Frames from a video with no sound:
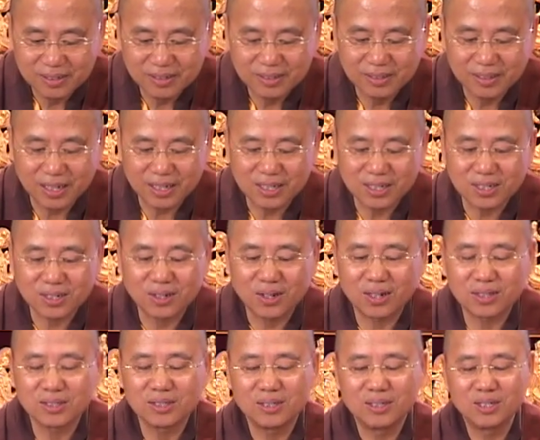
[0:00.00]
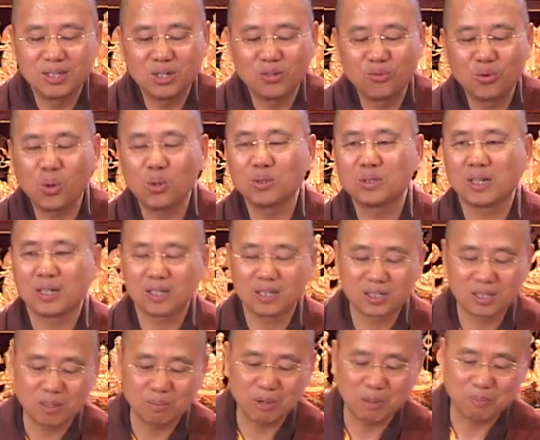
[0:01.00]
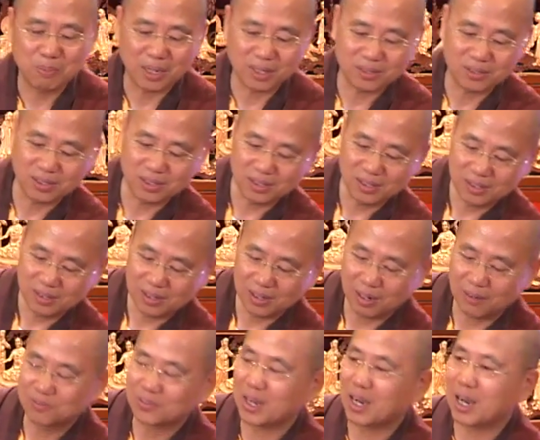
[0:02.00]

that is called the Nirodha Samapatti of the